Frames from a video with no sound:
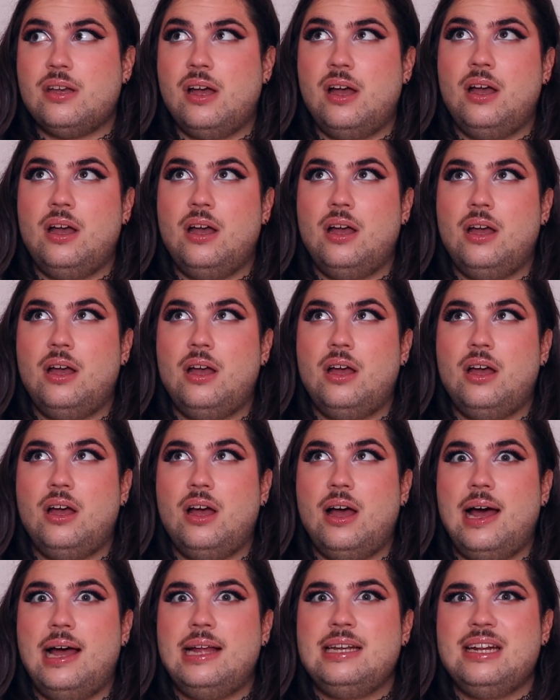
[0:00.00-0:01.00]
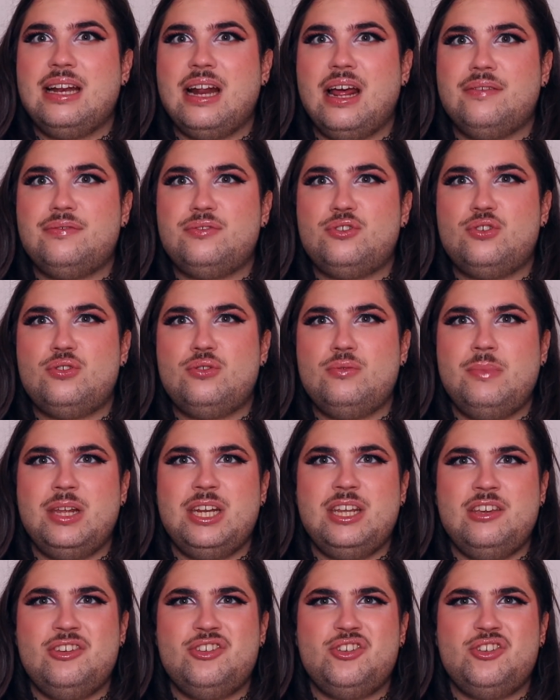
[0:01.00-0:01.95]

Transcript: I didn't have too many